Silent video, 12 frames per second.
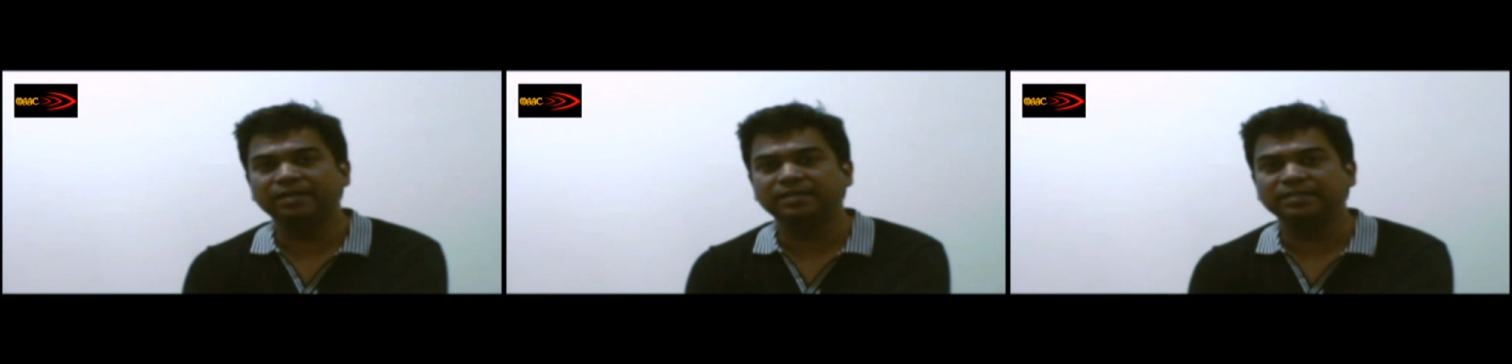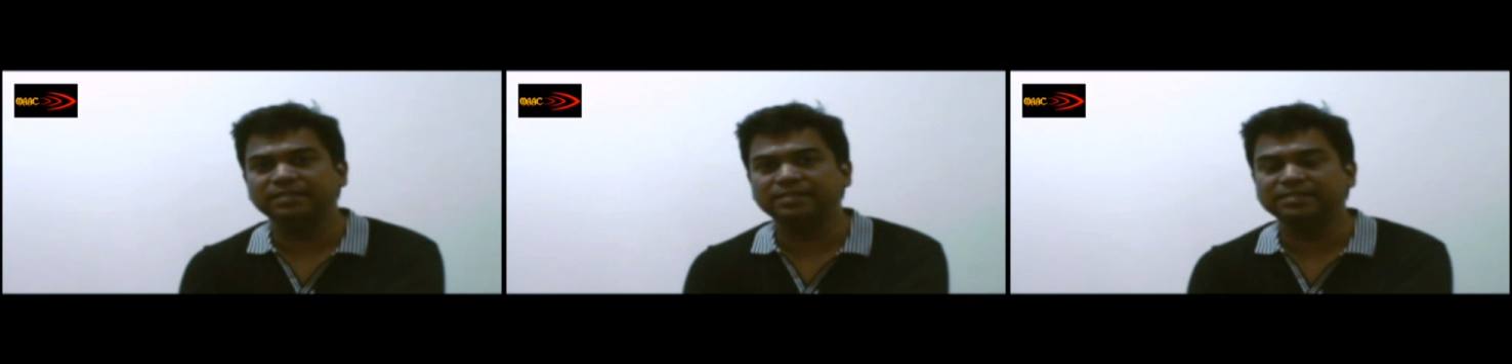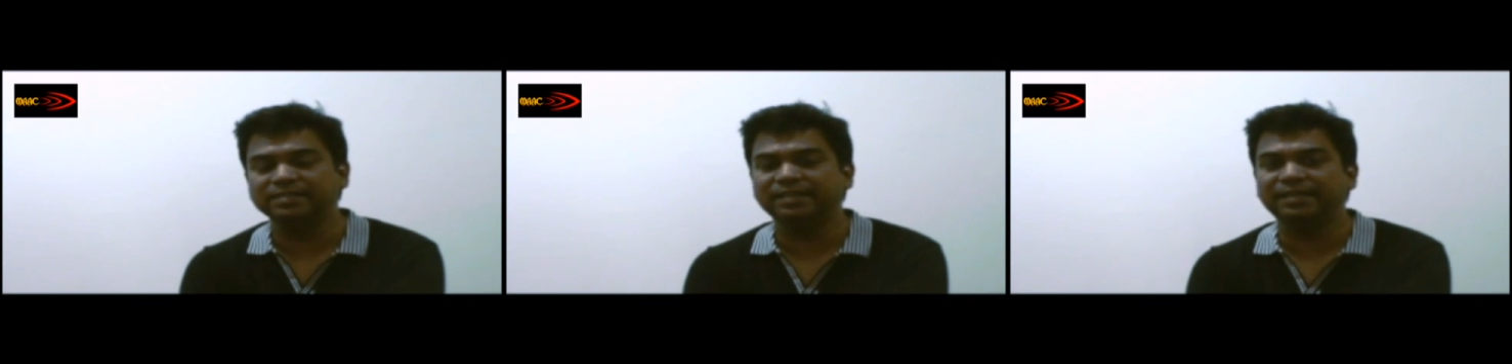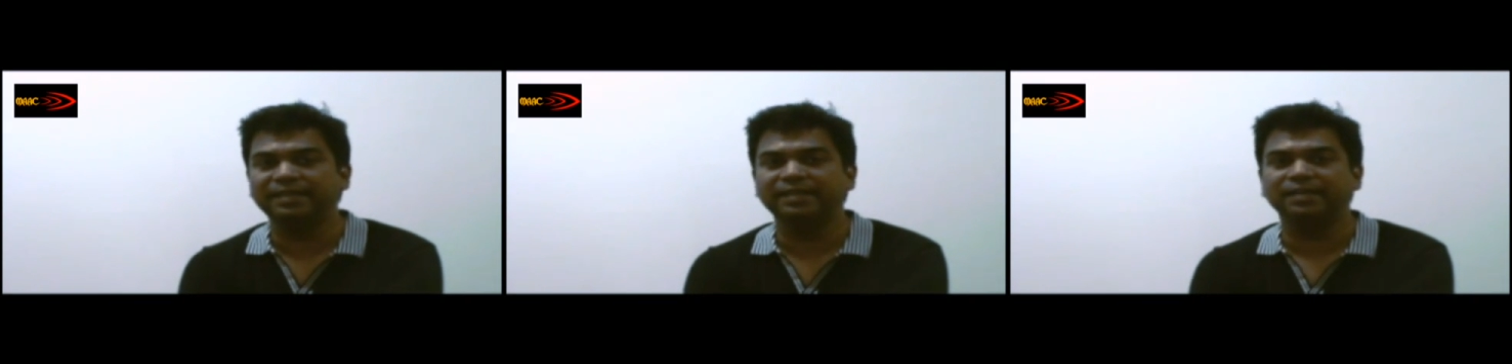It is
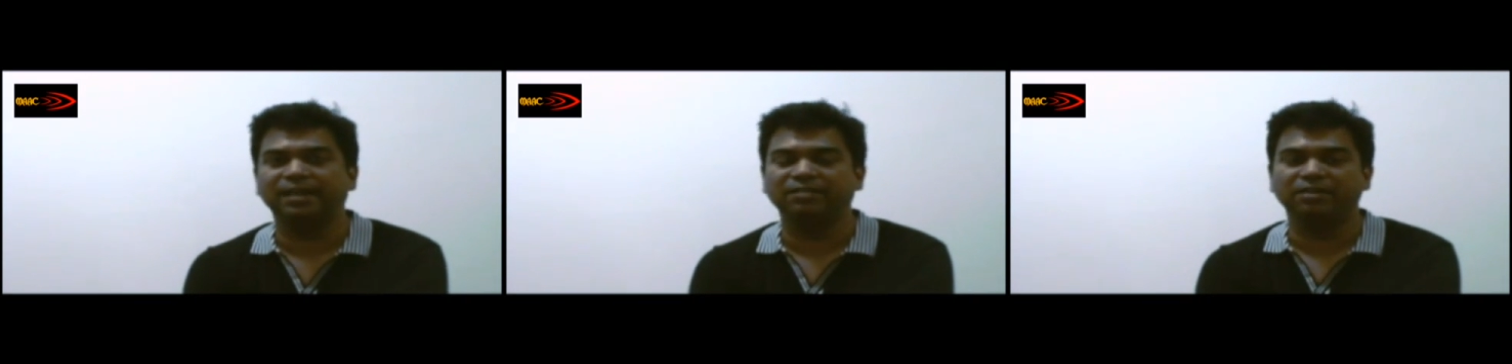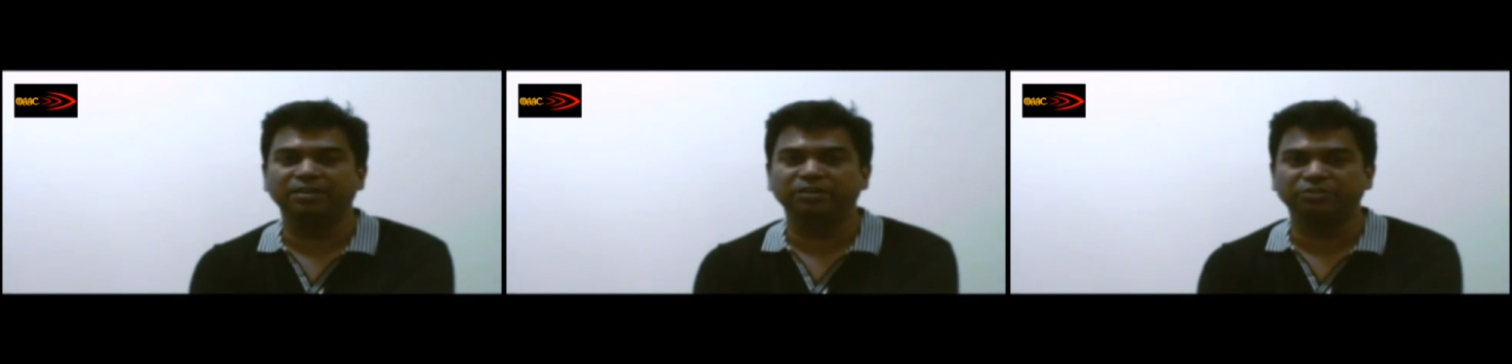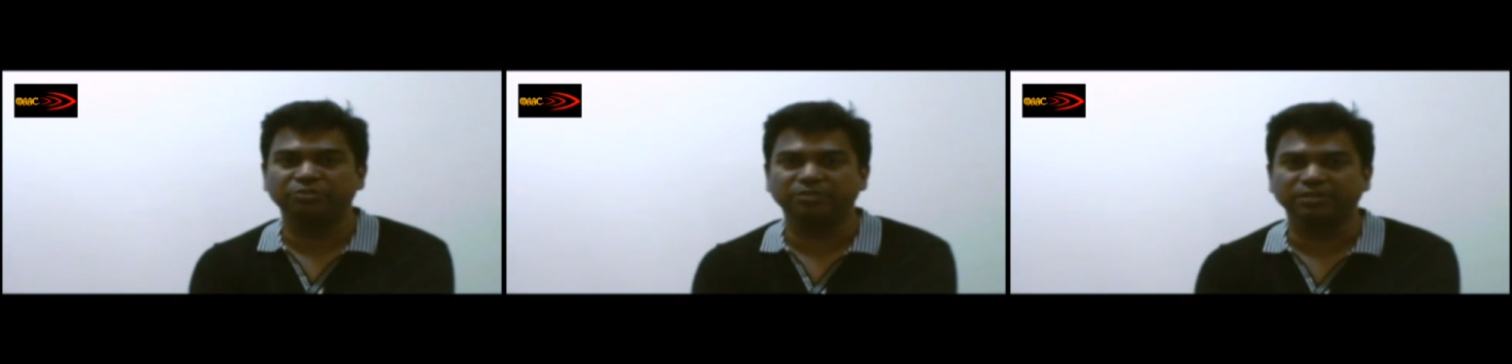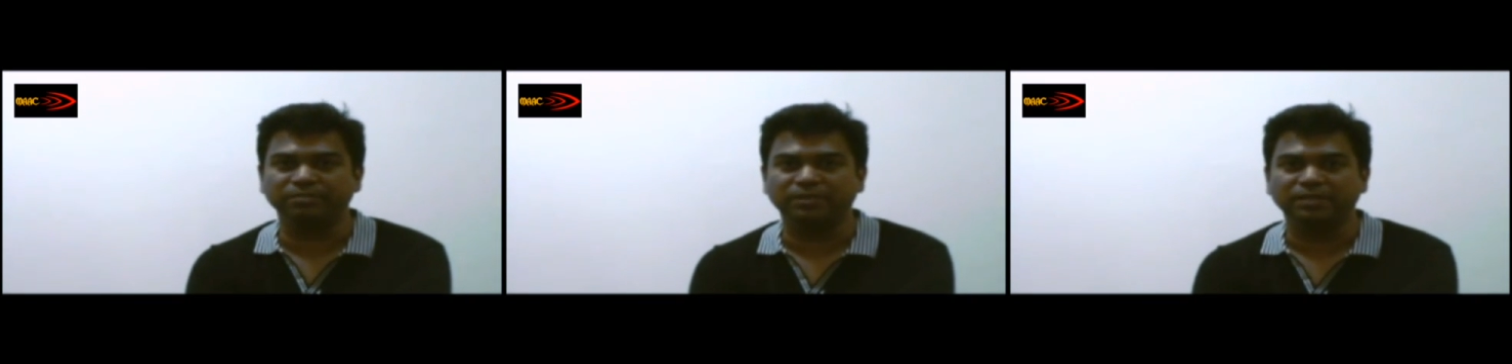a great advantage to
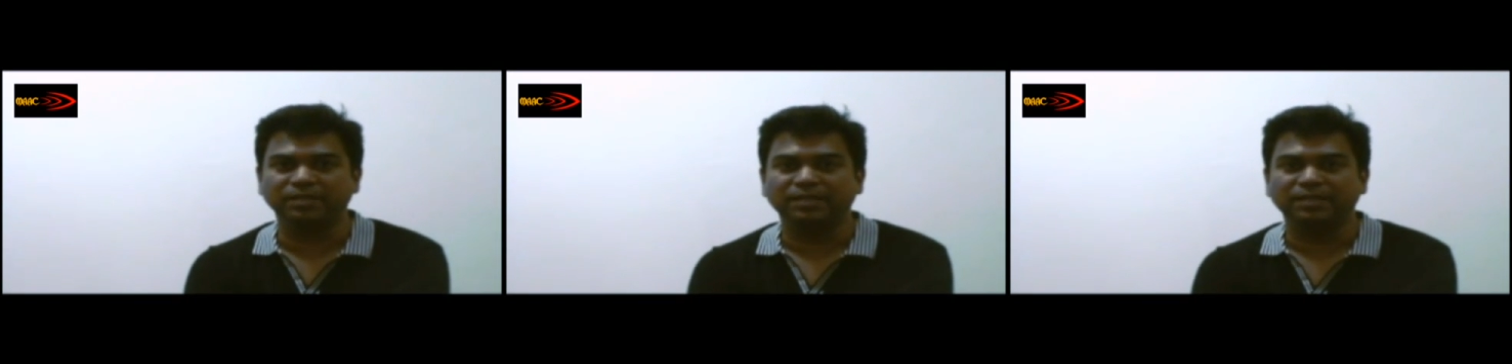them.